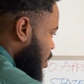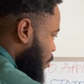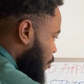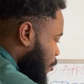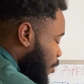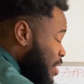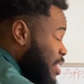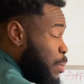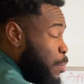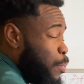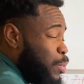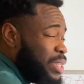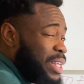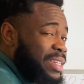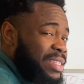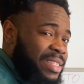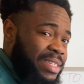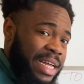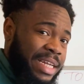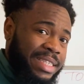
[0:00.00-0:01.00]
the first
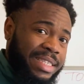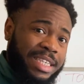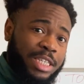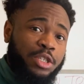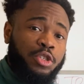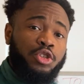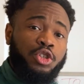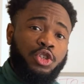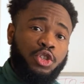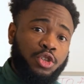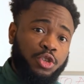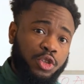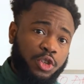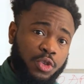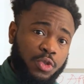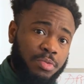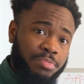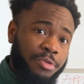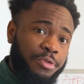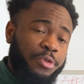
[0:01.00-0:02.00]
important thing I think you should
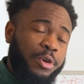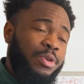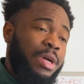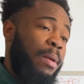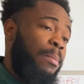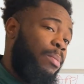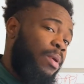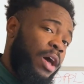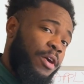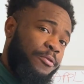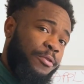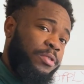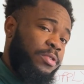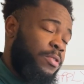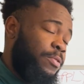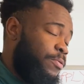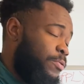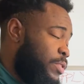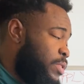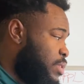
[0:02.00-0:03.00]
do before you apply for your
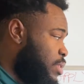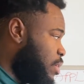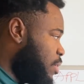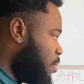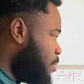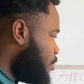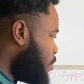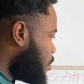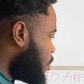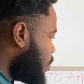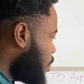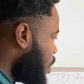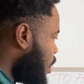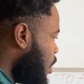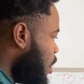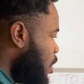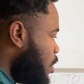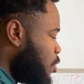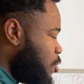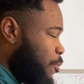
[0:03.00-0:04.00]
visa.
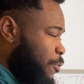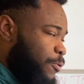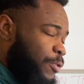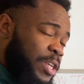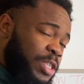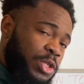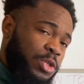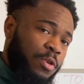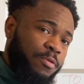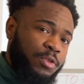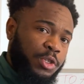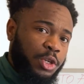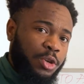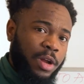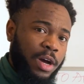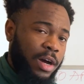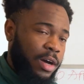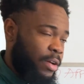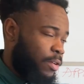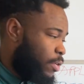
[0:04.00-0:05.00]
So 1st of
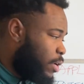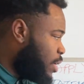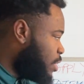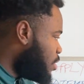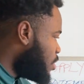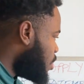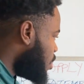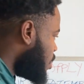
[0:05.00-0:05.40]
July, right?